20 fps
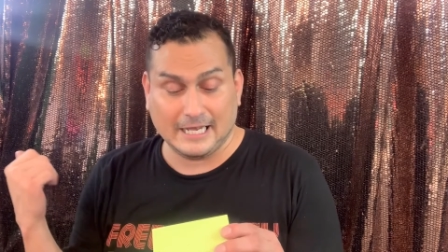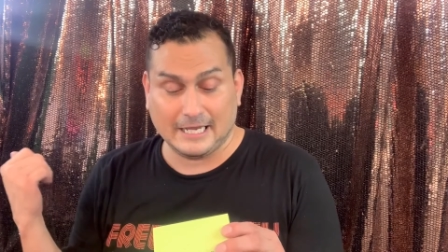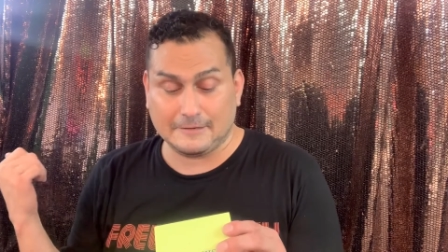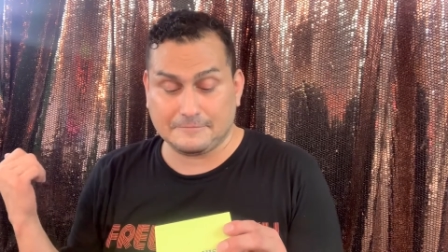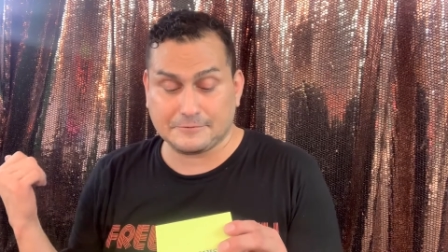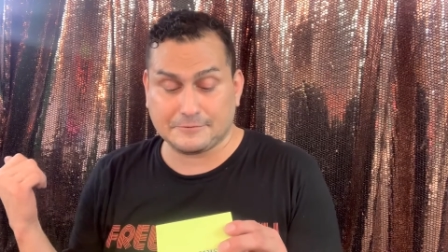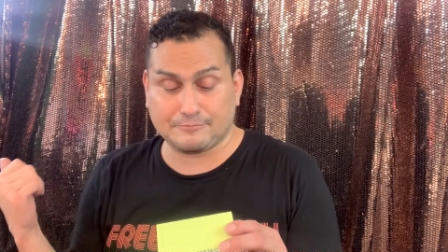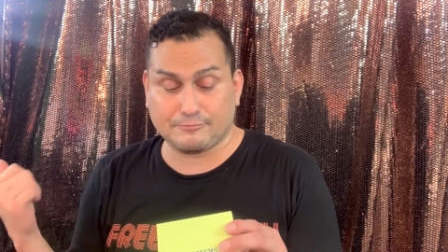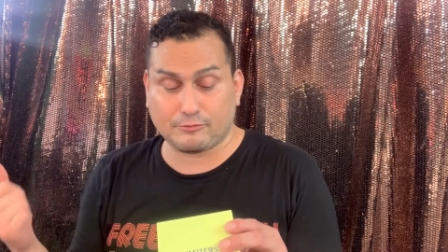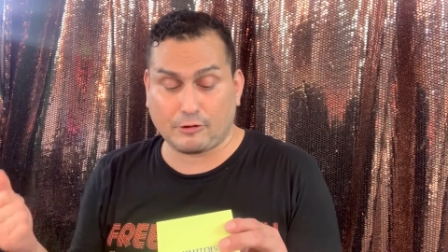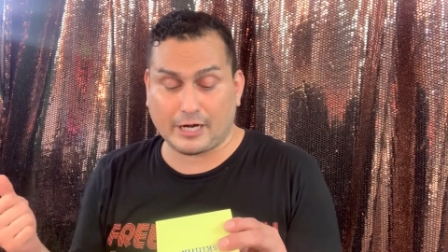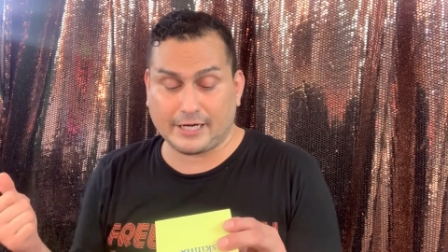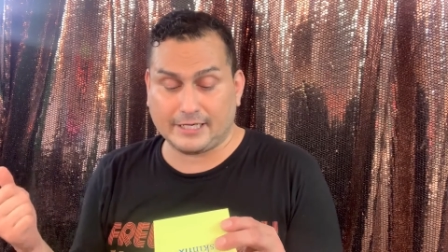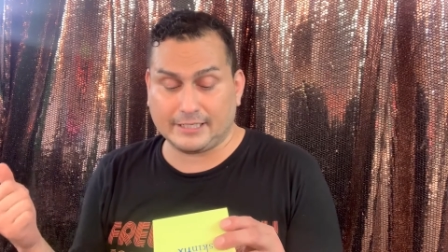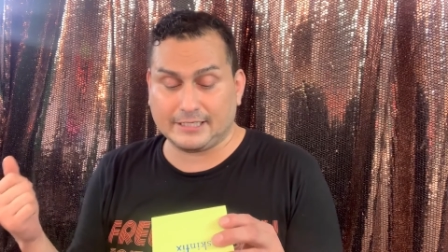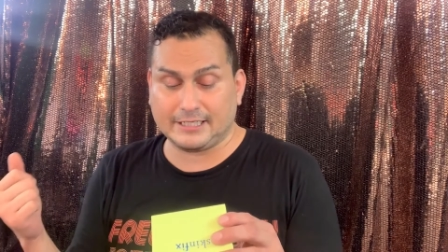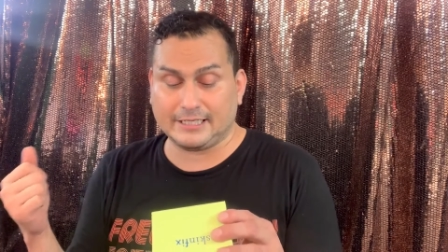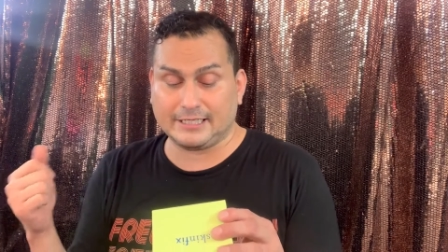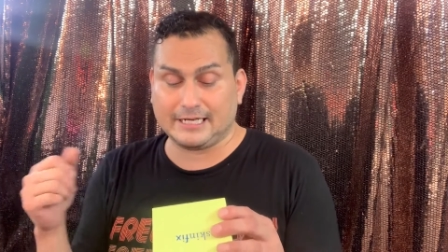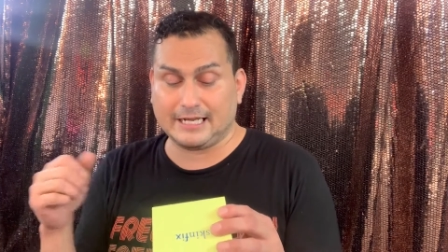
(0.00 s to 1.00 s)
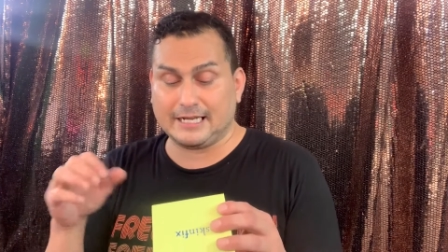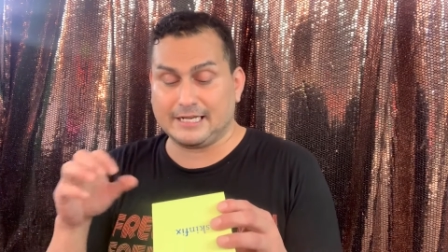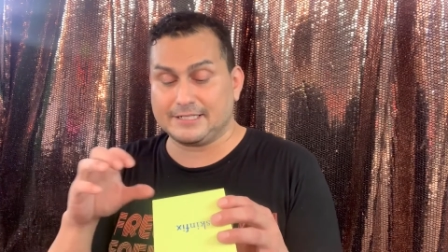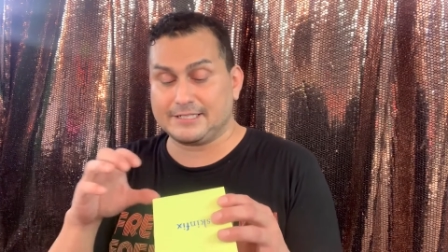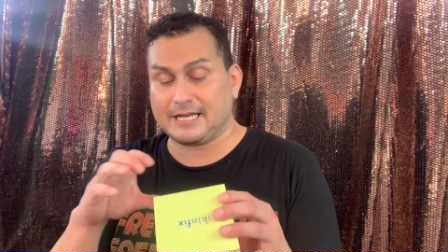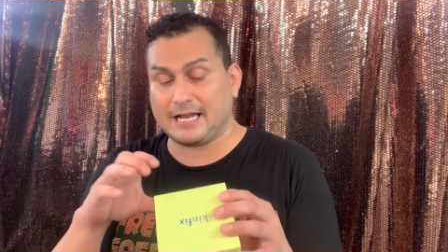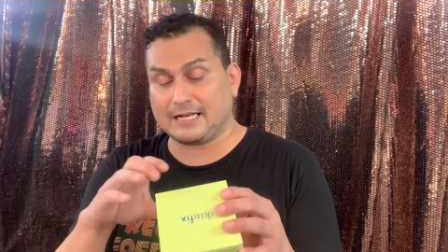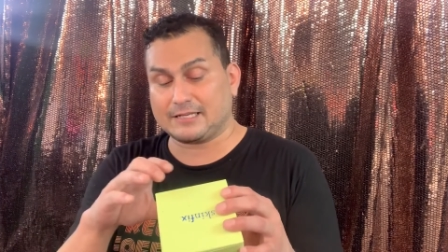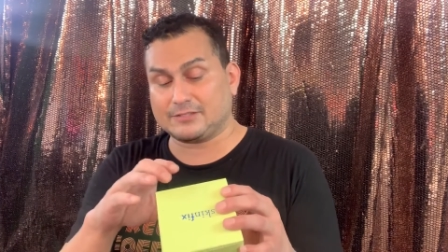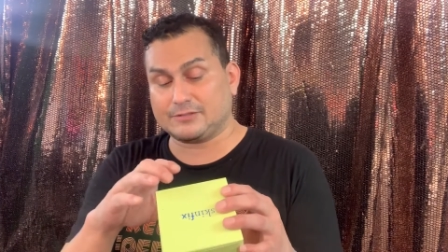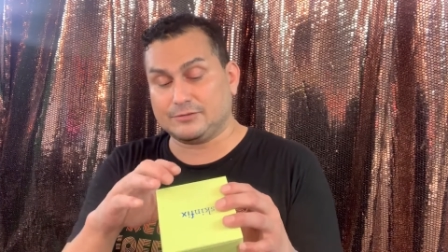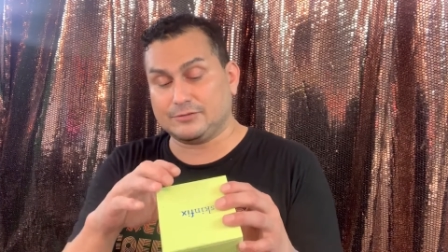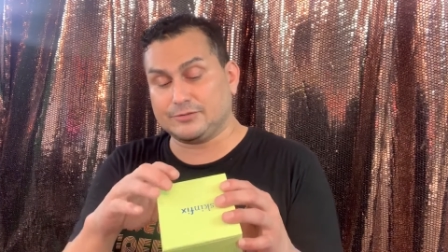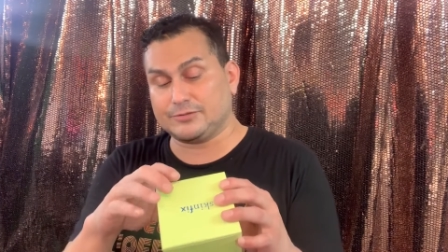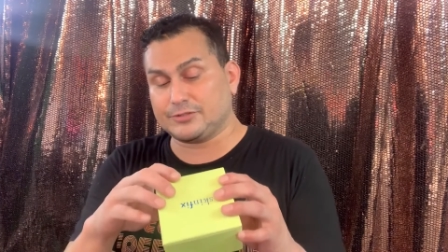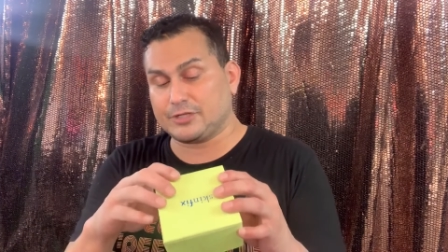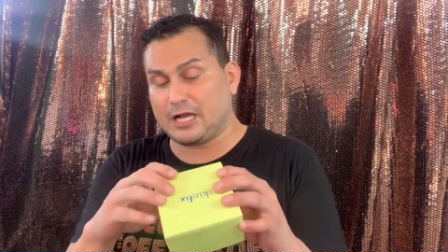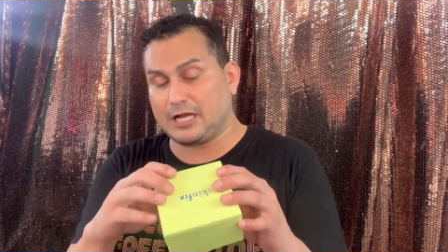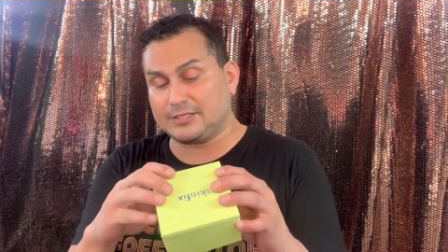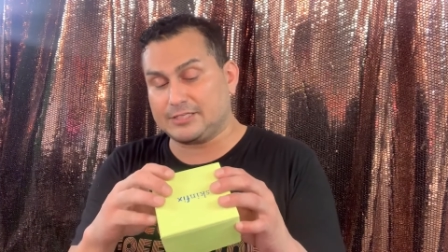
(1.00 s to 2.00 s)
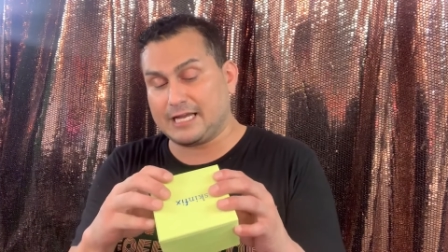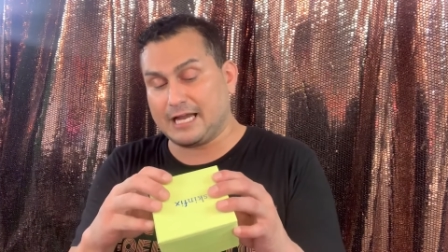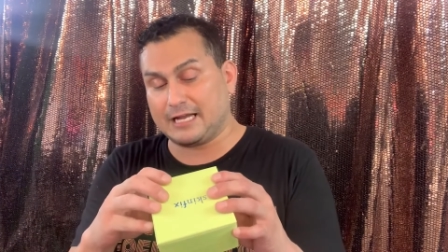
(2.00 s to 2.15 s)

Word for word: helps brightening, and tackles